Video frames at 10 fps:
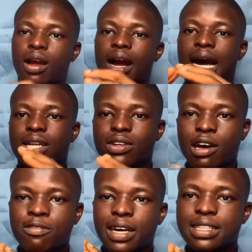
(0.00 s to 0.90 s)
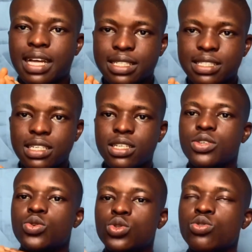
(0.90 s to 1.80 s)
Another fantastic
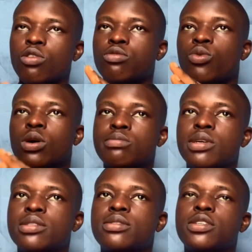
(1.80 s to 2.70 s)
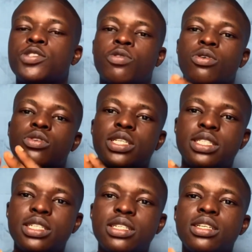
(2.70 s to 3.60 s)
use of WordPress is for
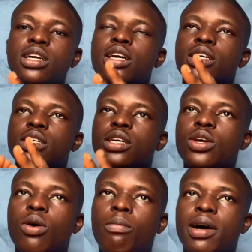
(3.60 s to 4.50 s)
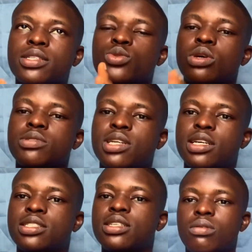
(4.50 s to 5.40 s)
creating e-commerce
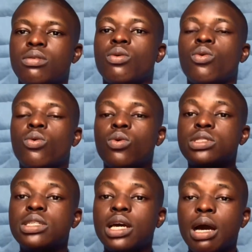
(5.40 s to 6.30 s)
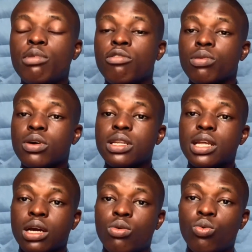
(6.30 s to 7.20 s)
websites. With the help of plugins
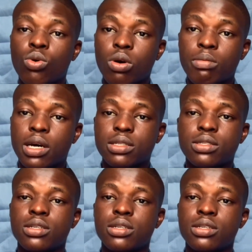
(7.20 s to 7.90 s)
like WooCommerce,